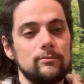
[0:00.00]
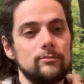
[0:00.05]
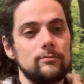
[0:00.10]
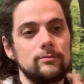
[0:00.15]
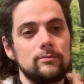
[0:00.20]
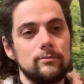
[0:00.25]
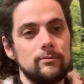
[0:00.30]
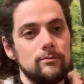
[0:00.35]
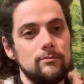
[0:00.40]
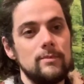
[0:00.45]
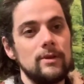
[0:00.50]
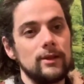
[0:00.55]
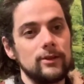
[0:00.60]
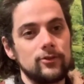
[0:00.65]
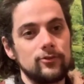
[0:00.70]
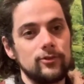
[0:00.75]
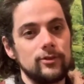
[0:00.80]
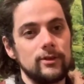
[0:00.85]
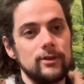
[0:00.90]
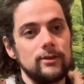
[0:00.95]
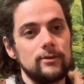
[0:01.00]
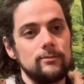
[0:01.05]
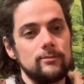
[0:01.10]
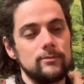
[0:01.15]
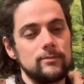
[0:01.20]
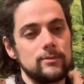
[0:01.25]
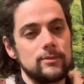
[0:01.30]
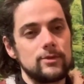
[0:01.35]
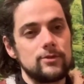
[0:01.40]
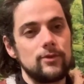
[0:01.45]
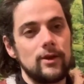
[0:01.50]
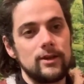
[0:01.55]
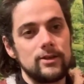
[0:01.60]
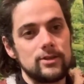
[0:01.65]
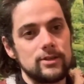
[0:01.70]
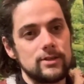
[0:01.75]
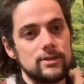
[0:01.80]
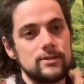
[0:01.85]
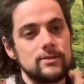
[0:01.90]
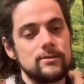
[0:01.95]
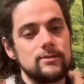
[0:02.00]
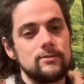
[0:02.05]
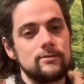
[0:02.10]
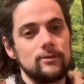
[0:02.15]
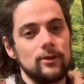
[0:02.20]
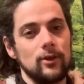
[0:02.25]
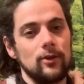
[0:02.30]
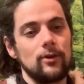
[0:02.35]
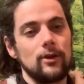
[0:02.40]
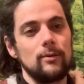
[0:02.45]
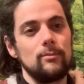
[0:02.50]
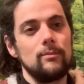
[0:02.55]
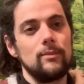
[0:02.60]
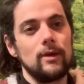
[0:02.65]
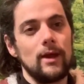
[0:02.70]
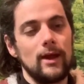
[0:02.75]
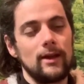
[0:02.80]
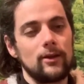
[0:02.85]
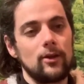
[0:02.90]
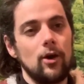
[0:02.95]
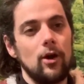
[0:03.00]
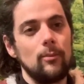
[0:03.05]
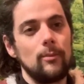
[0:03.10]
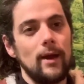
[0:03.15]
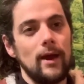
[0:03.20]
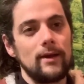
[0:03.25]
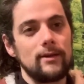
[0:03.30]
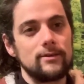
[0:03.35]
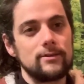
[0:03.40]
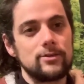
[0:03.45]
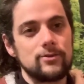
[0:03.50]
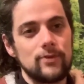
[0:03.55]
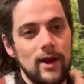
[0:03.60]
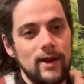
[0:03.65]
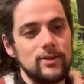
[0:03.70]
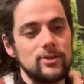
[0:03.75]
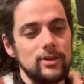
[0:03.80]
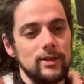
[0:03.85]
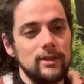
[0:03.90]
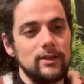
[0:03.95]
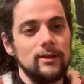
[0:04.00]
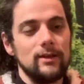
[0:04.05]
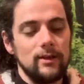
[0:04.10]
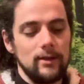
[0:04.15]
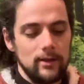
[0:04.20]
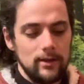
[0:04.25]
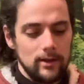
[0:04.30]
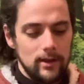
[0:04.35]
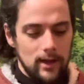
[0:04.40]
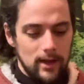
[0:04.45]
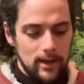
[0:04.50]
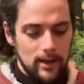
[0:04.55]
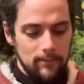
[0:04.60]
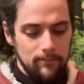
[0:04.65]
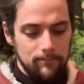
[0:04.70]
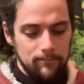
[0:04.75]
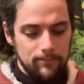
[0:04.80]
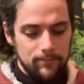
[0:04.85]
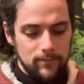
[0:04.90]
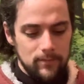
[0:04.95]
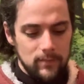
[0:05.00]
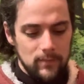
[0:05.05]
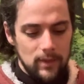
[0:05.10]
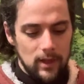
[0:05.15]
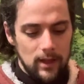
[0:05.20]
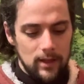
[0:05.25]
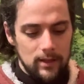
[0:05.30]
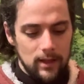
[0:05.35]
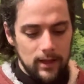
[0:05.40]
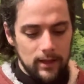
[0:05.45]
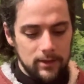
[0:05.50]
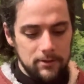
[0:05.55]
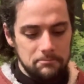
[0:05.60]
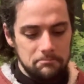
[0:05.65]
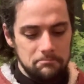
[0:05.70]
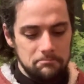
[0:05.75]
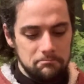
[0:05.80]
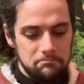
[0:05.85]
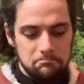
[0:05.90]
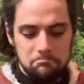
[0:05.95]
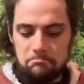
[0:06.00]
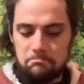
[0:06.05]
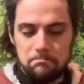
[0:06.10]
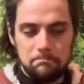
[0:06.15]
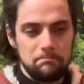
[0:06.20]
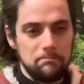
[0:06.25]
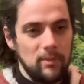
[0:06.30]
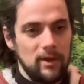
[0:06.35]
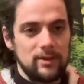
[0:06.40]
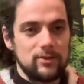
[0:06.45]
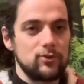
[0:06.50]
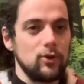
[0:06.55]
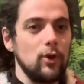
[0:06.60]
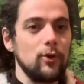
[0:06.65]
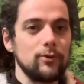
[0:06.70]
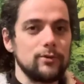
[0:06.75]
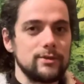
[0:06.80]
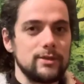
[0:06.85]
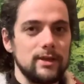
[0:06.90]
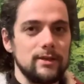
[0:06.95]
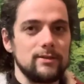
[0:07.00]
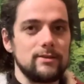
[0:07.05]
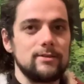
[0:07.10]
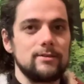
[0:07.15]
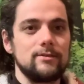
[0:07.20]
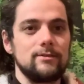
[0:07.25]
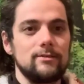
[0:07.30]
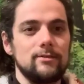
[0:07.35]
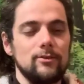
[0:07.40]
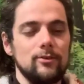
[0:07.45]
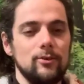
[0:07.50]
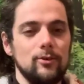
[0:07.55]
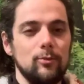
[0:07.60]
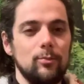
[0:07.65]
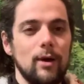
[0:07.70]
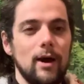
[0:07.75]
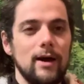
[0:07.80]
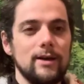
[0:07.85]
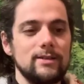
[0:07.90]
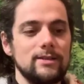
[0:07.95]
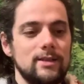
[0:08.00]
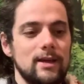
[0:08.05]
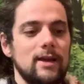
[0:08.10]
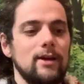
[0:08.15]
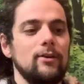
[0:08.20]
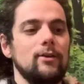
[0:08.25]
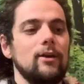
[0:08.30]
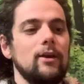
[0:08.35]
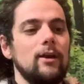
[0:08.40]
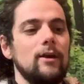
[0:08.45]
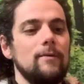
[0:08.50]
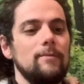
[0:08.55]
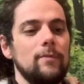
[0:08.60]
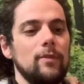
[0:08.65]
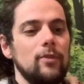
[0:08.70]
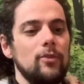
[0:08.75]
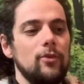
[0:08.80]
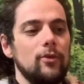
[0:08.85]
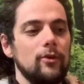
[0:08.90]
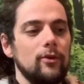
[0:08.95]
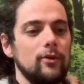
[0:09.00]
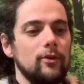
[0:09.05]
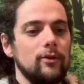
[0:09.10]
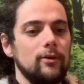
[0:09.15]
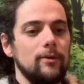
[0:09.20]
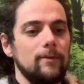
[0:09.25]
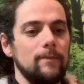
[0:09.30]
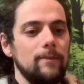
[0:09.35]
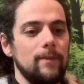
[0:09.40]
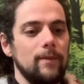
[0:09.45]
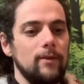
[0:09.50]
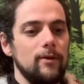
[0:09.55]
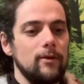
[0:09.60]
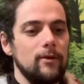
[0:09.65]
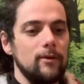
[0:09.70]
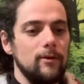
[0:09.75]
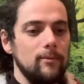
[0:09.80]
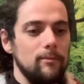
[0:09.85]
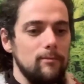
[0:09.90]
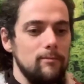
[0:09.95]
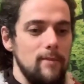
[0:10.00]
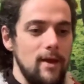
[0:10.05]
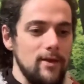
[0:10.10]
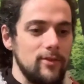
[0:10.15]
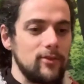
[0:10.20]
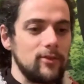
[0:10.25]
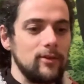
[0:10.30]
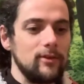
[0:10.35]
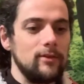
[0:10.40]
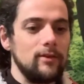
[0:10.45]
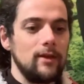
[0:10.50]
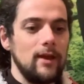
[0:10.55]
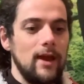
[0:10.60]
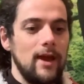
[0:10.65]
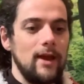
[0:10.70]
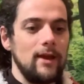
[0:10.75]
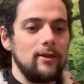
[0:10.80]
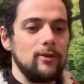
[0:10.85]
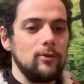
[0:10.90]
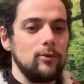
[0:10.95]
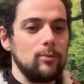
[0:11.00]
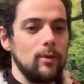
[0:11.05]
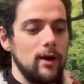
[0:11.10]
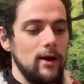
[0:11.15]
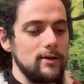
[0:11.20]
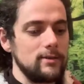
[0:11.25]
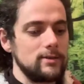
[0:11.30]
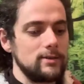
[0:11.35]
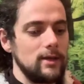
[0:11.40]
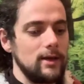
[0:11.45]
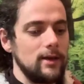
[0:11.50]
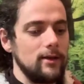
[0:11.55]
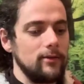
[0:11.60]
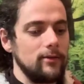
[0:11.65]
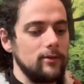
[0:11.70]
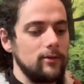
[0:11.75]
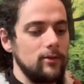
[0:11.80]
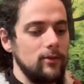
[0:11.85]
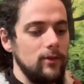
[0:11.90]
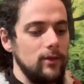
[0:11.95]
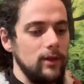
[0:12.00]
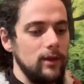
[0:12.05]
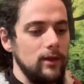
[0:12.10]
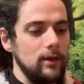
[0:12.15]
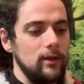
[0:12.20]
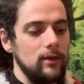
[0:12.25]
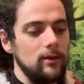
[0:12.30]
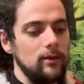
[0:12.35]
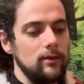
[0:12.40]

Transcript: military strategists, and combat strategy. It makes total sense. You pass down the method, and you pass down the